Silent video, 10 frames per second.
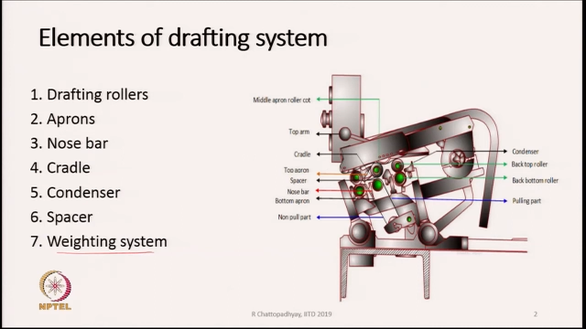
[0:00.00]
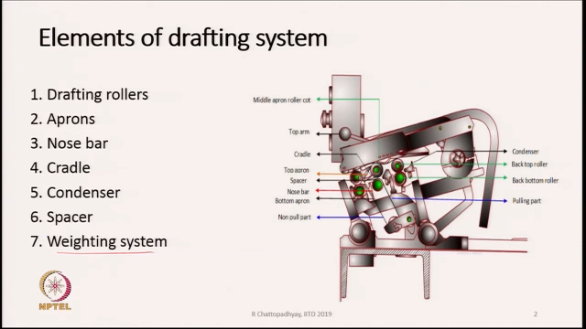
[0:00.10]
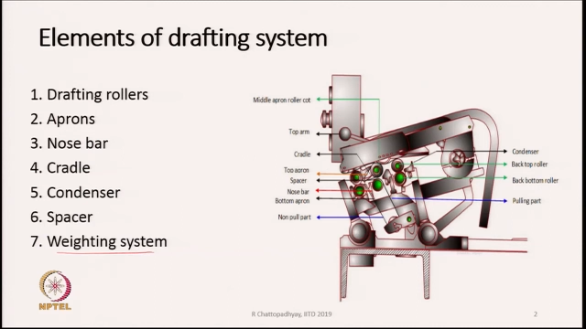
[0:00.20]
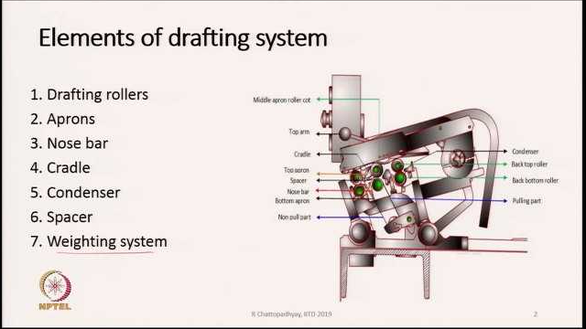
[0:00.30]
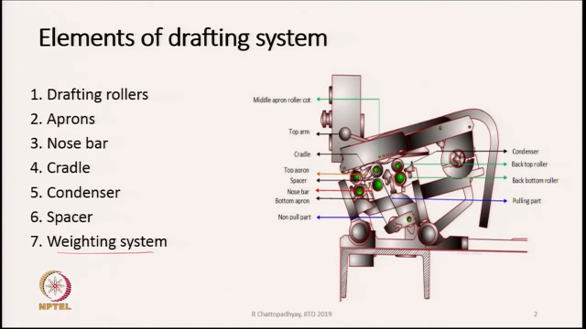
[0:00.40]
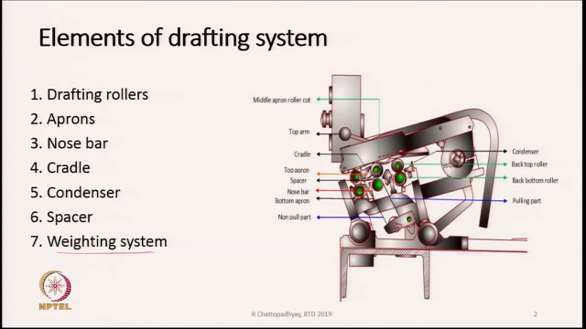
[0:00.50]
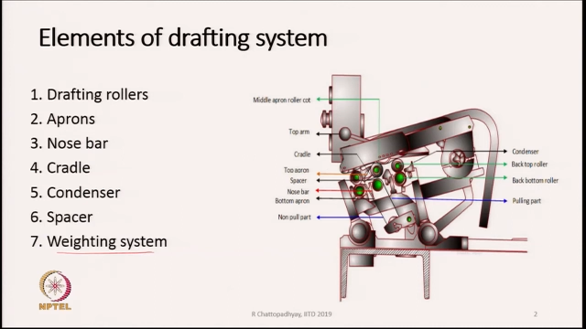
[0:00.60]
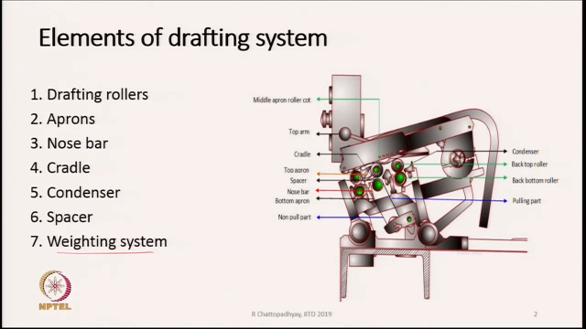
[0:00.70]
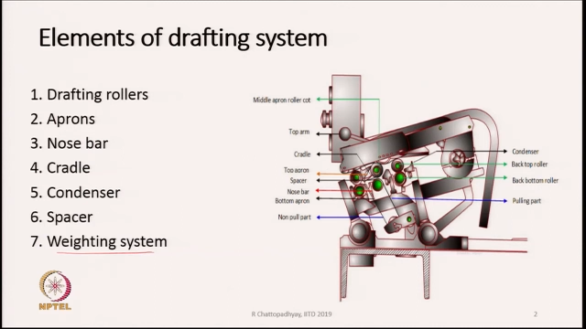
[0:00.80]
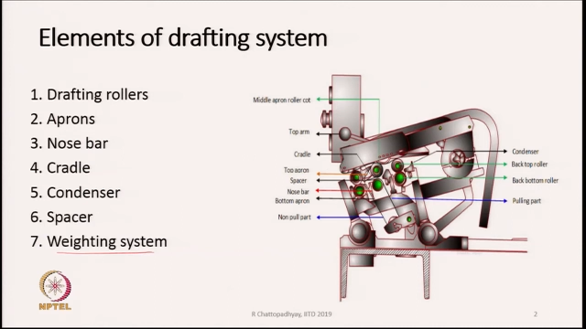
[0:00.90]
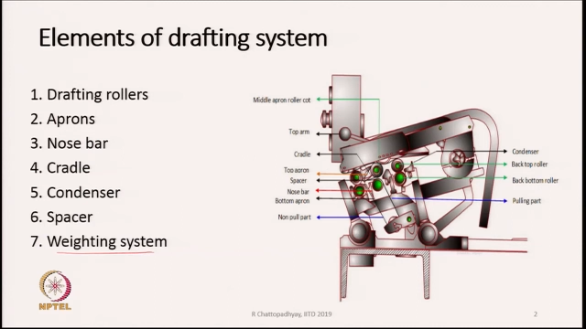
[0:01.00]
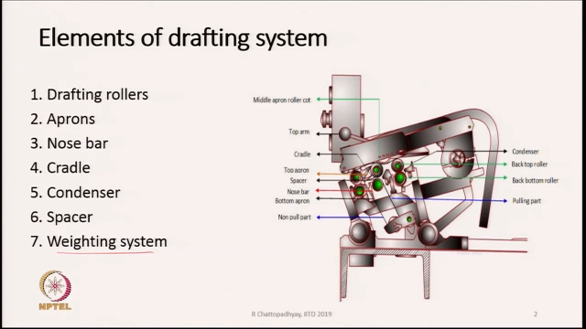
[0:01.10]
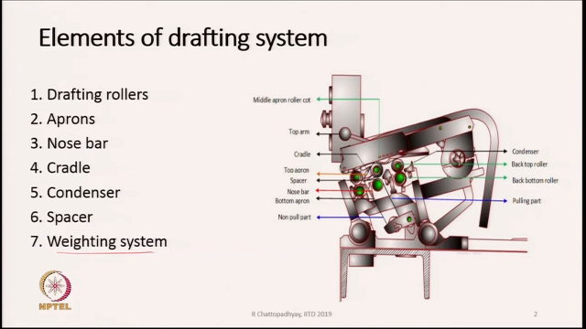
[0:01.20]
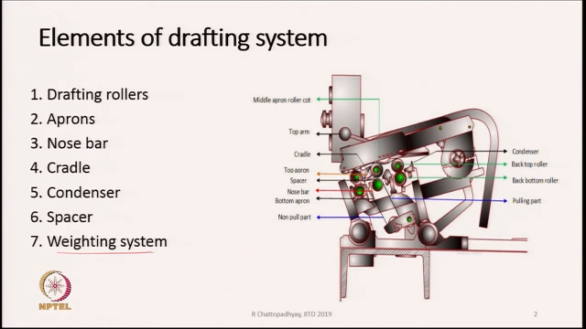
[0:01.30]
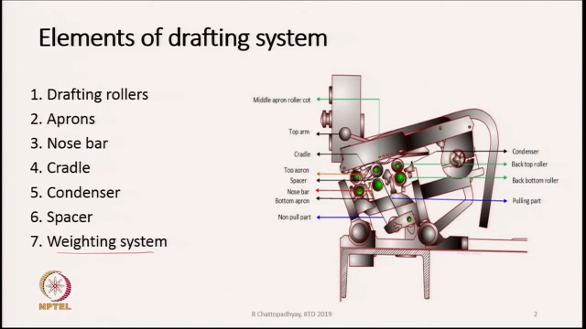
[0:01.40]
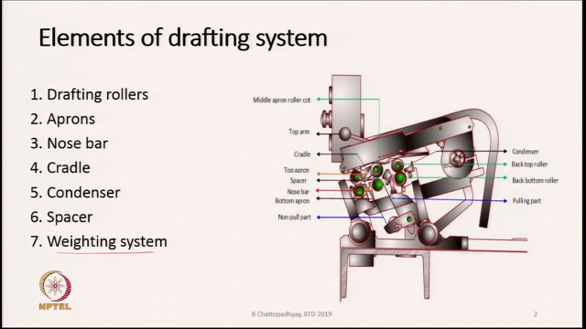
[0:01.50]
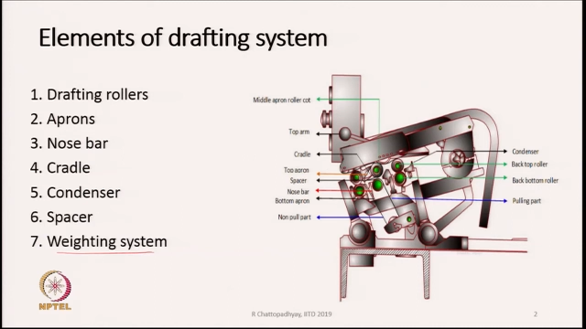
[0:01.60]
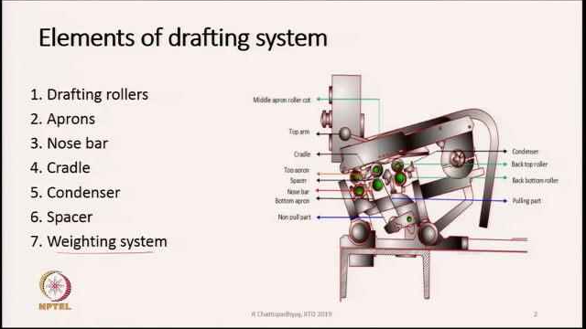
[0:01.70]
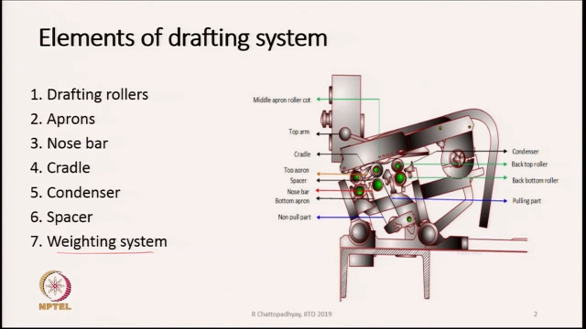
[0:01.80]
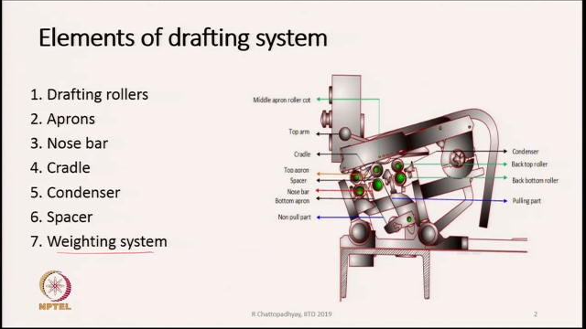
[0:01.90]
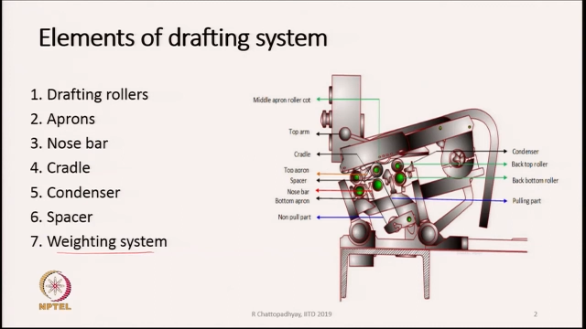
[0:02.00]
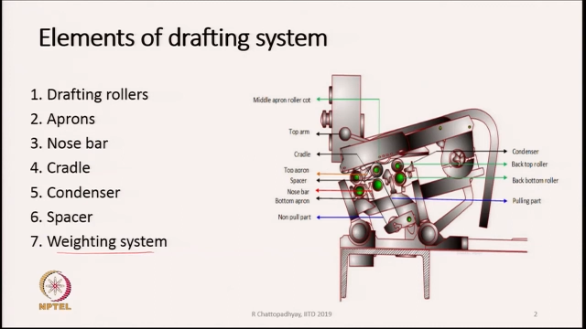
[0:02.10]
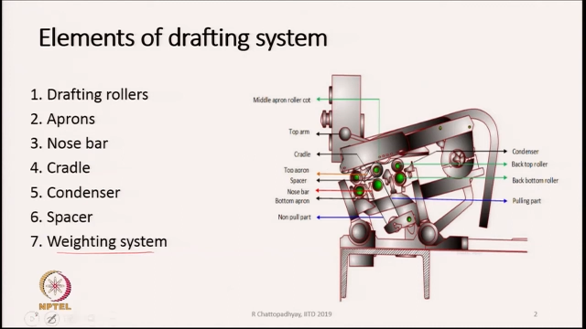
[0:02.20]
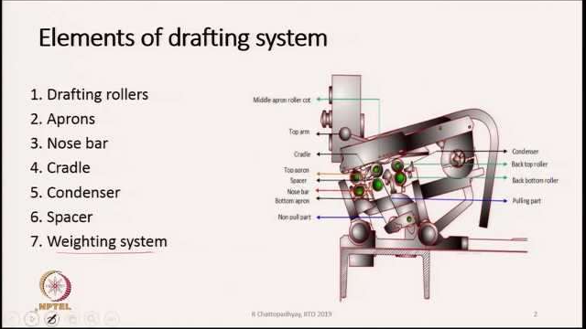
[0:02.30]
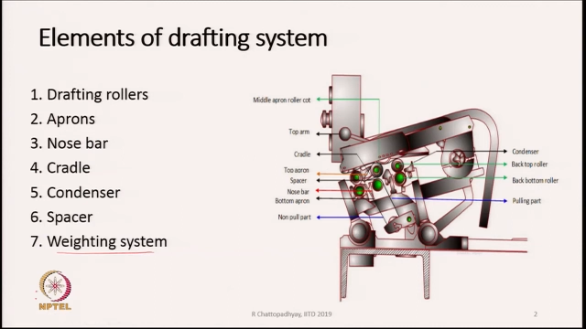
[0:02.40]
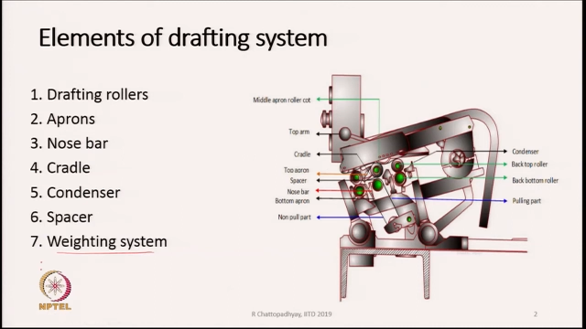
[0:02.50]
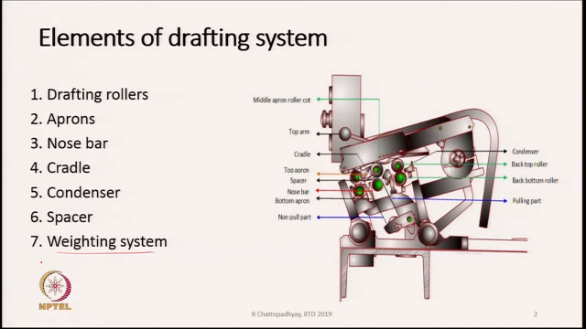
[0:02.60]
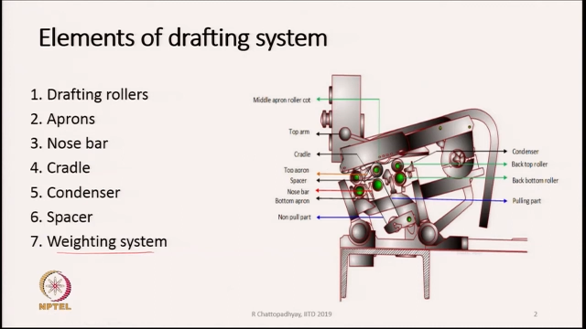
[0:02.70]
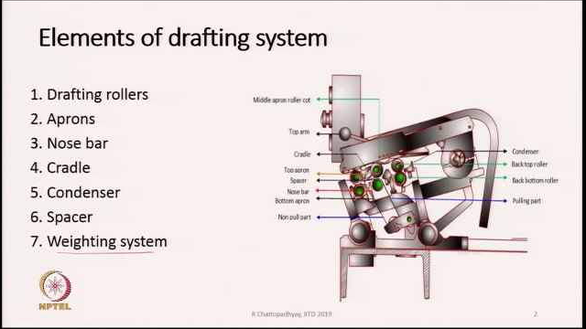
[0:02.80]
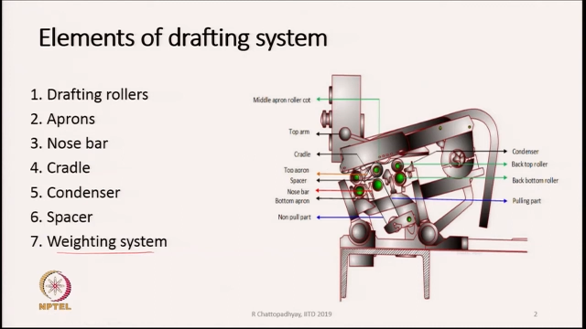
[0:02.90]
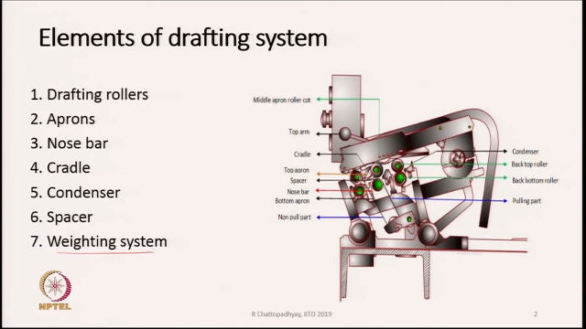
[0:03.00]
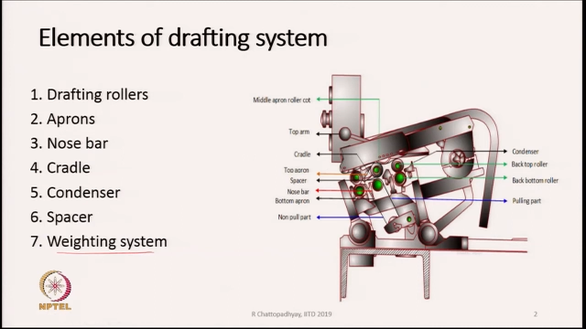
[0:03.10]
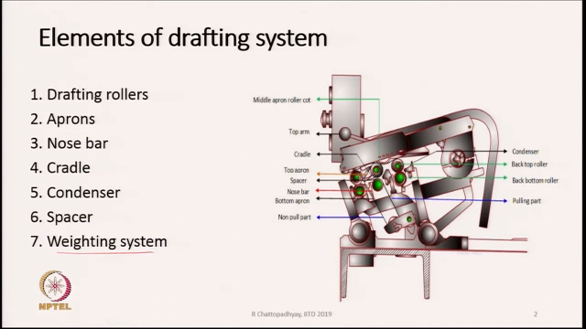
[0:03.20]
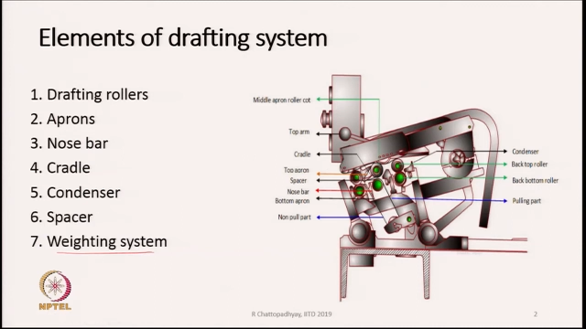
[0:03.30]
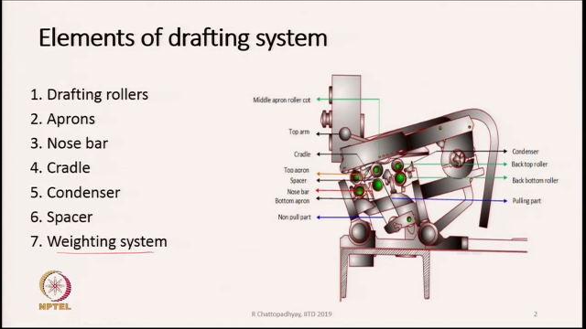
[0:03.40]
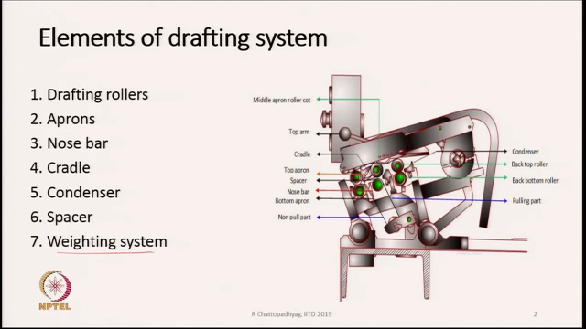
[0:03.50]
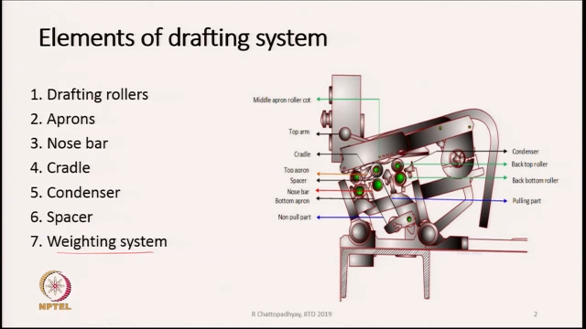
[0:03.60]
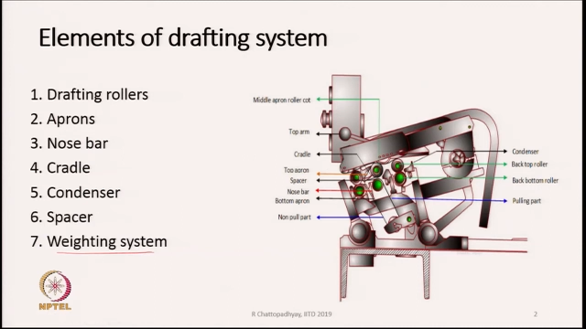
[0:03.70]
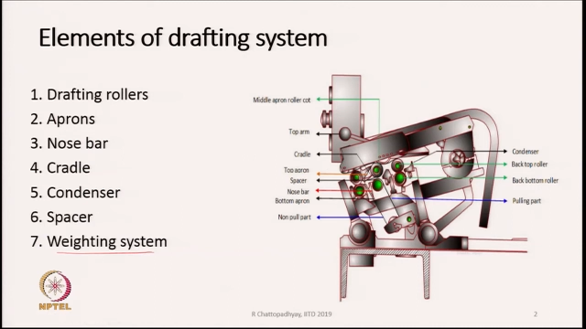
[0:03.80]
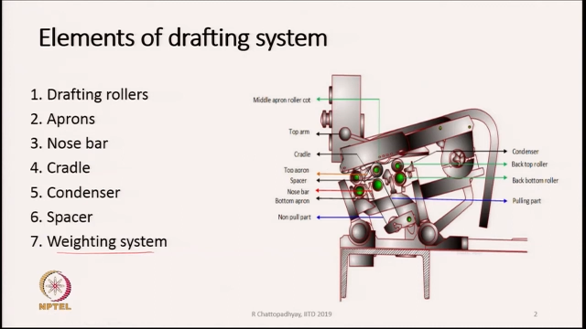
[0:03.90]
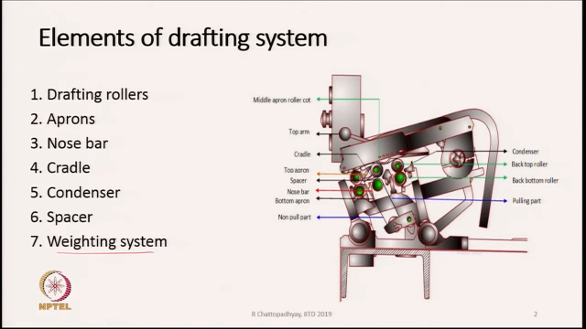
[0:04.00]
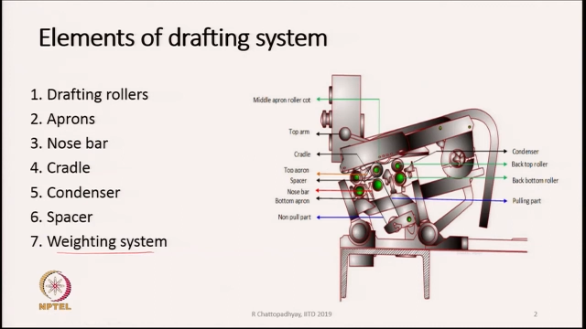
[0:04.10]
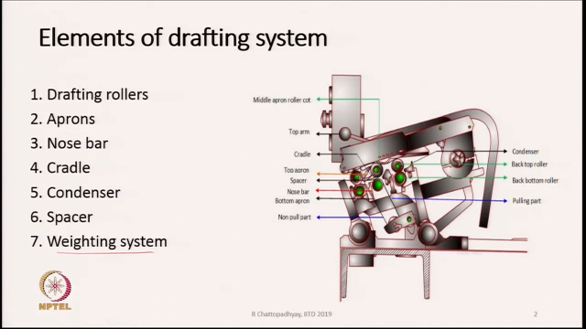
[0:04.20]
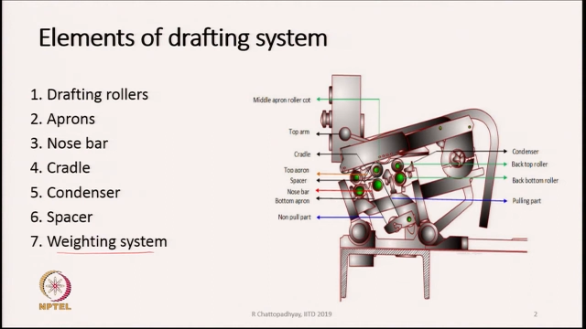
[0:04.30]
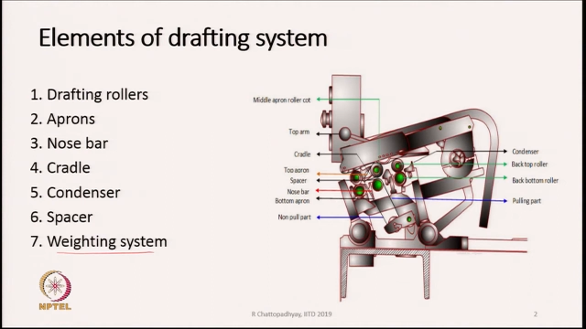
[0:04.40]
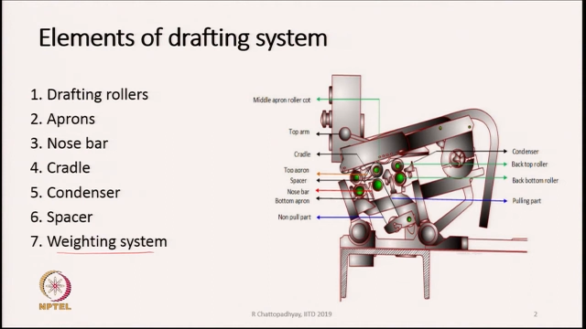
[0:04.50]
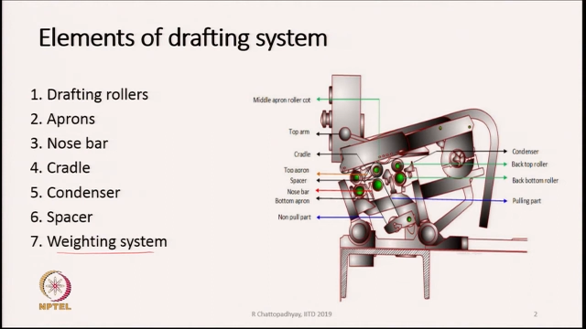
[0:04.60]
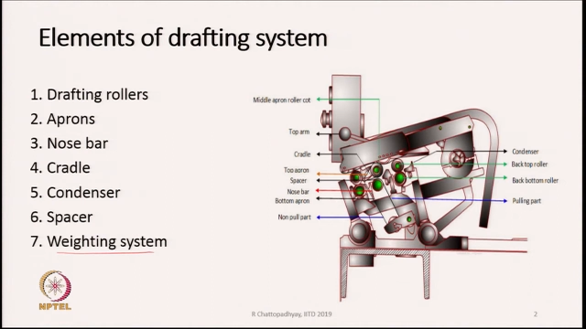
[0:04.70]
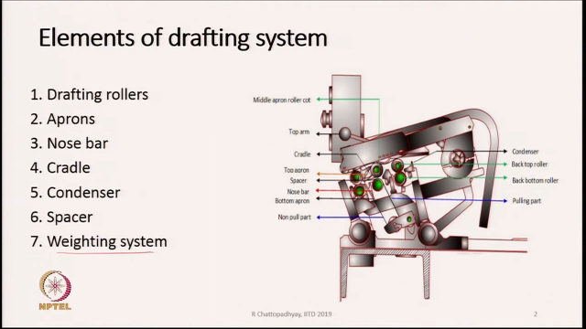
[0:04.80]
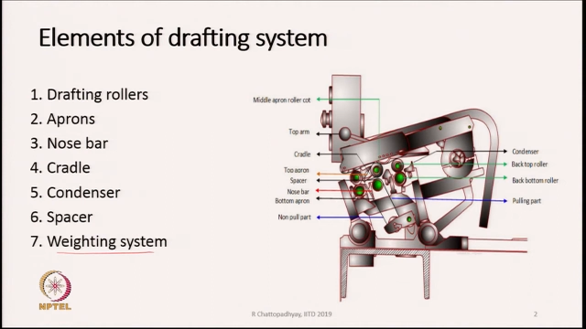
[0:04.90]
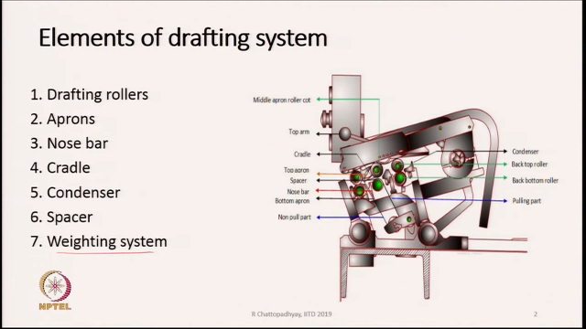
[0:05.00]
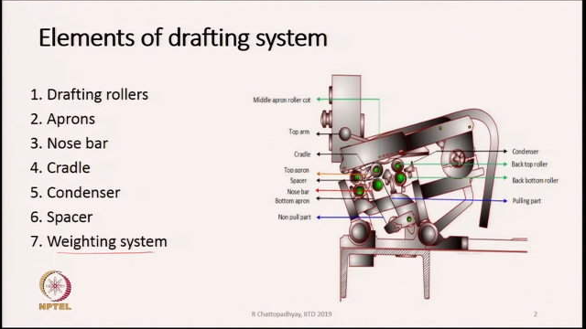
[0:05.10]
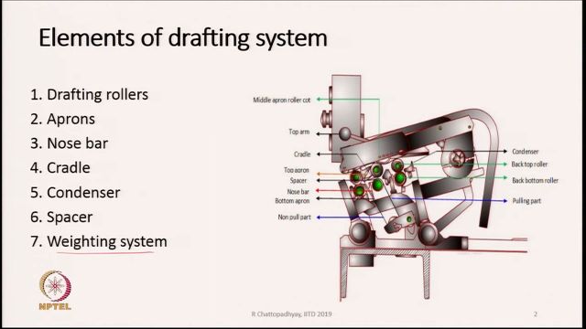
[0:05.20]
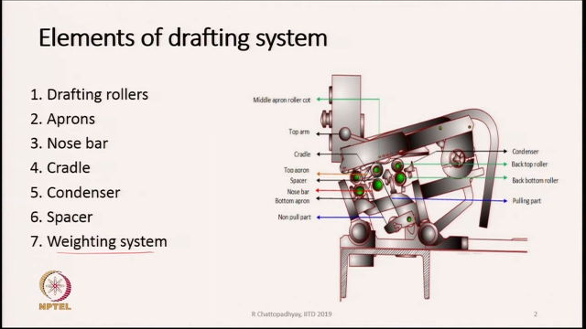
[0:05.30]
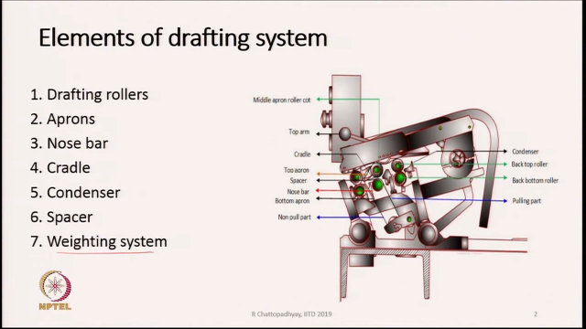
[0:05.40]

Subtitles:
No face is visible, so there are no lips to read.